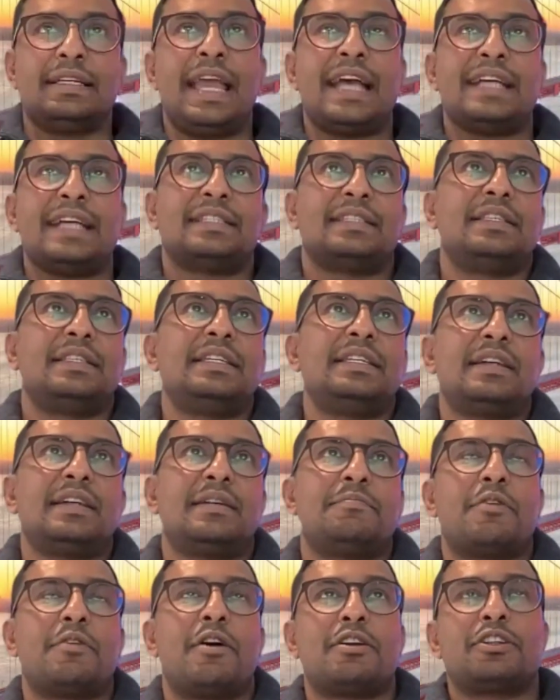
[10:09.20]
yes, these are
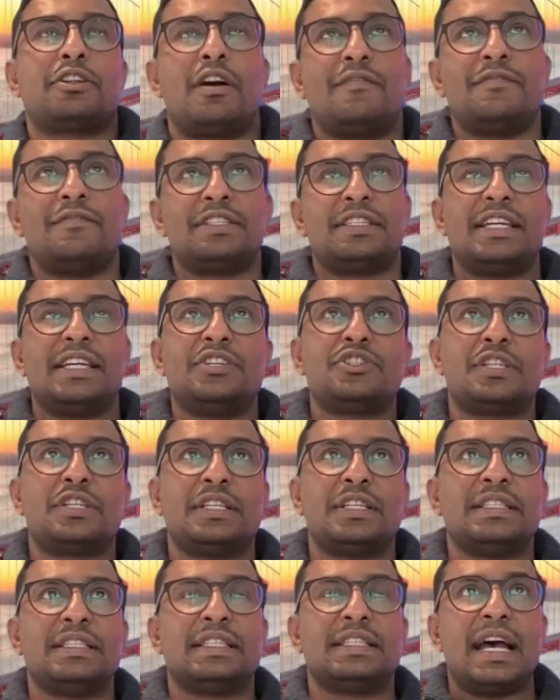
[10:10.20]
broad
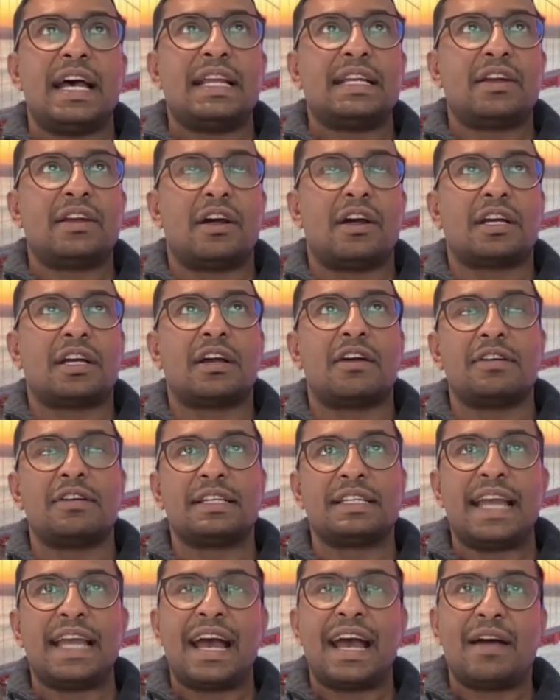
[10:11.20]
conversations that are
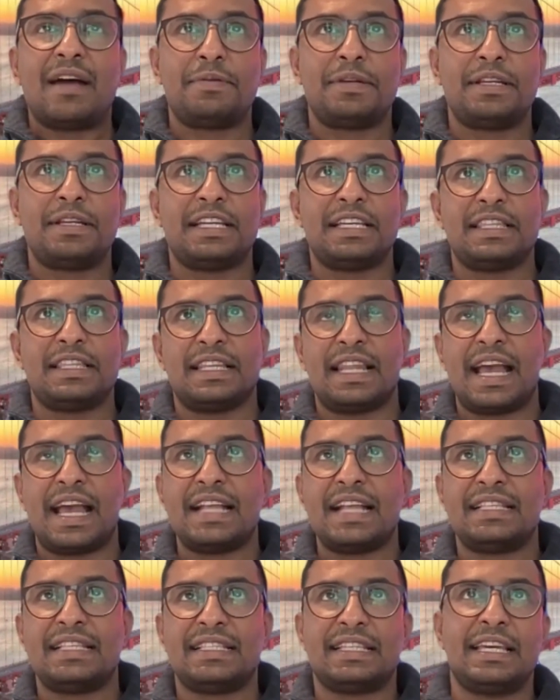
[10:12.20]
currently happening in the
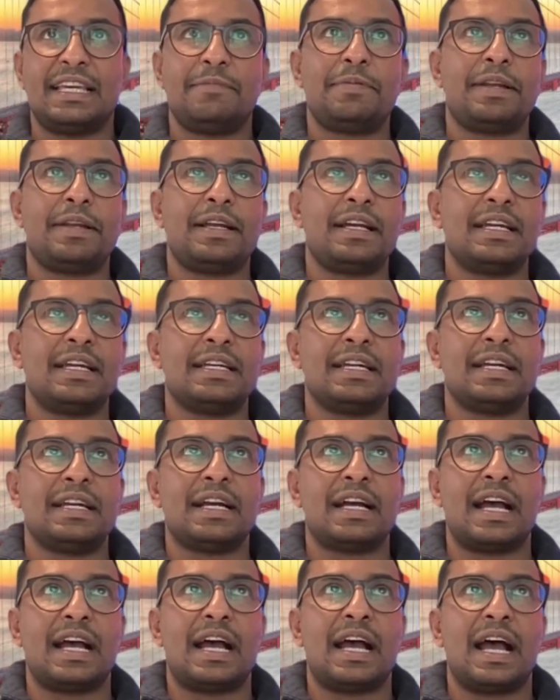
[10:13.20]
landscape. And
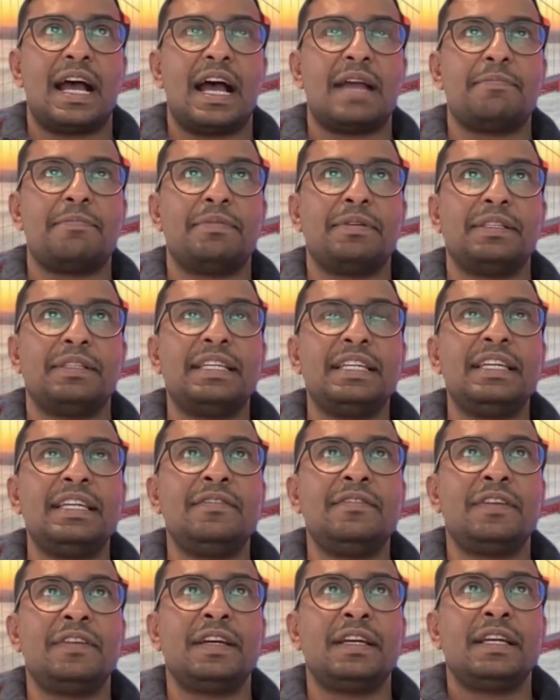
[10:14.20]
I
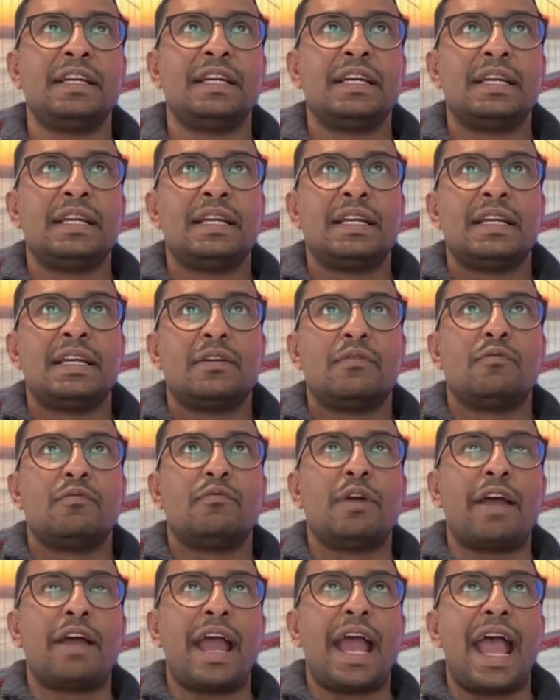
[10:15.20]
believe
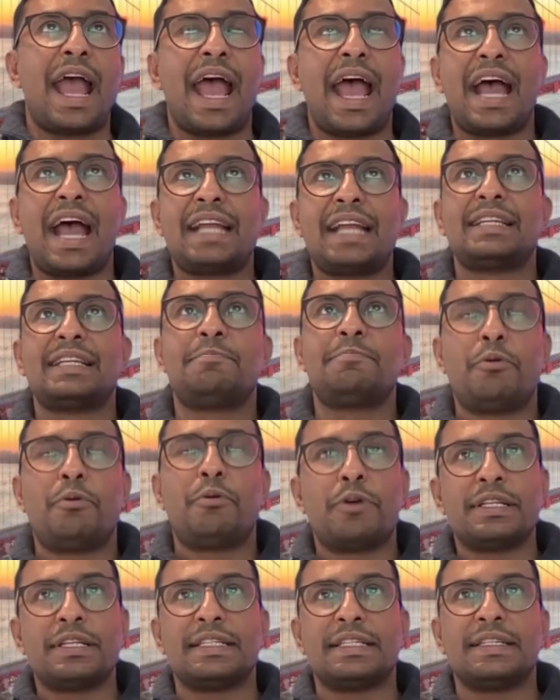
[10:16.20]
we're at a
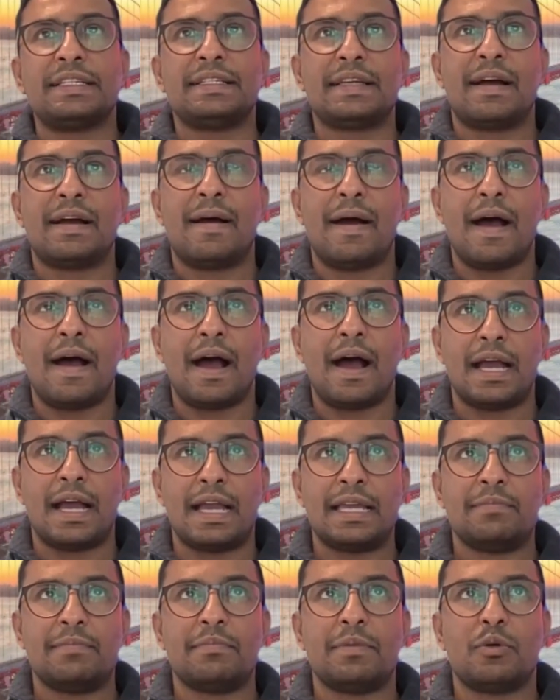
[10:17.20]
point in
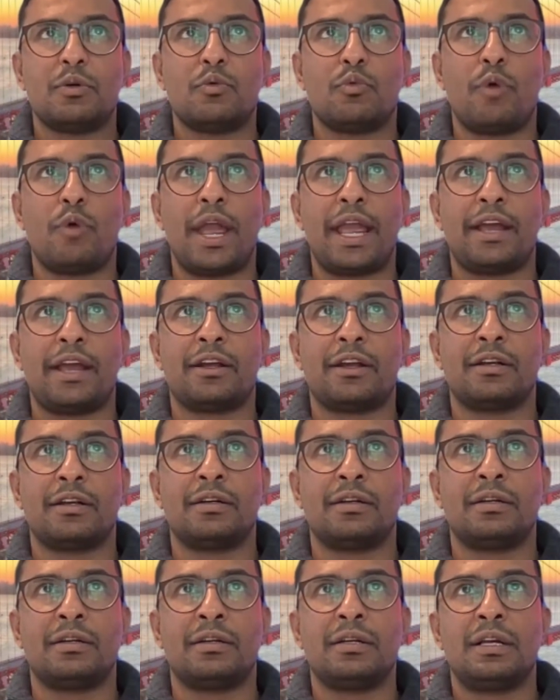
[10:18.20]
time
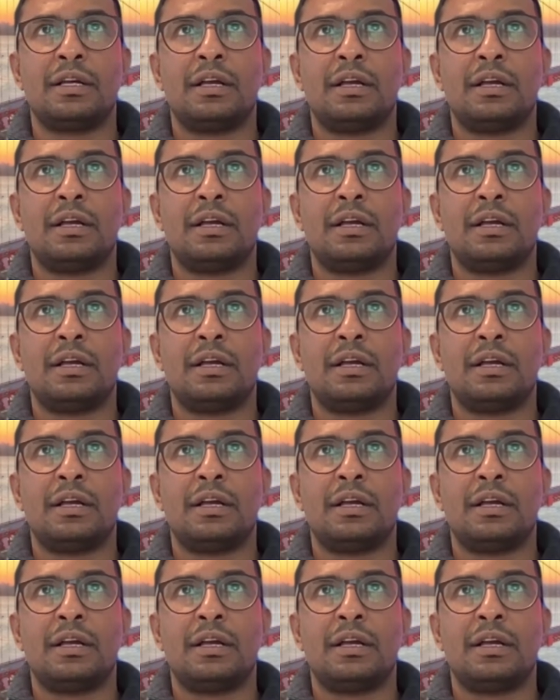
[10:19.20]
where